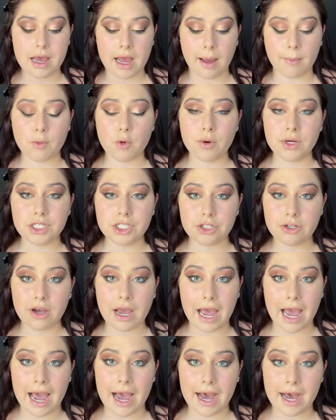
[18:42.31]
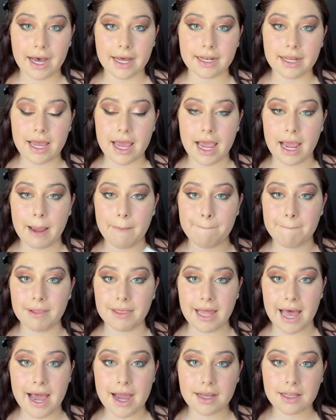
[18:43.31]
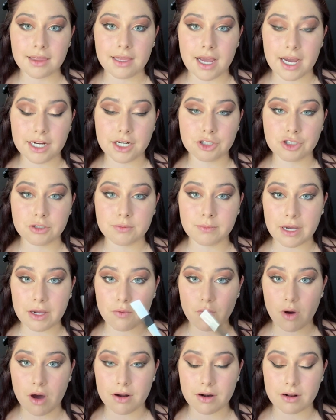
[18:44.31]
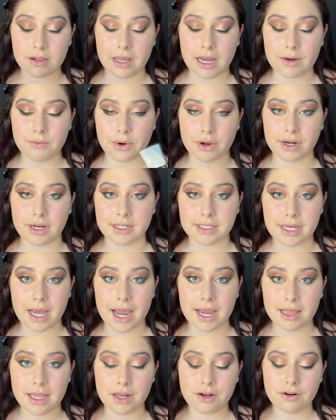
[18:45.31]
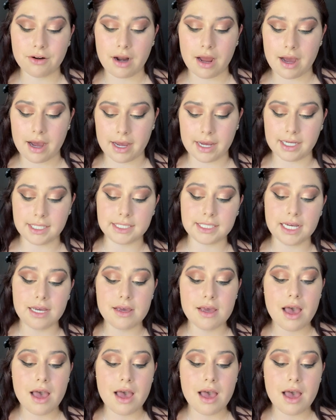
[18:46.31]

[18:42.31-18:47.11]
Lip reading: I'm going to add a black liner to my waterline. We're gonna tight line our eyes.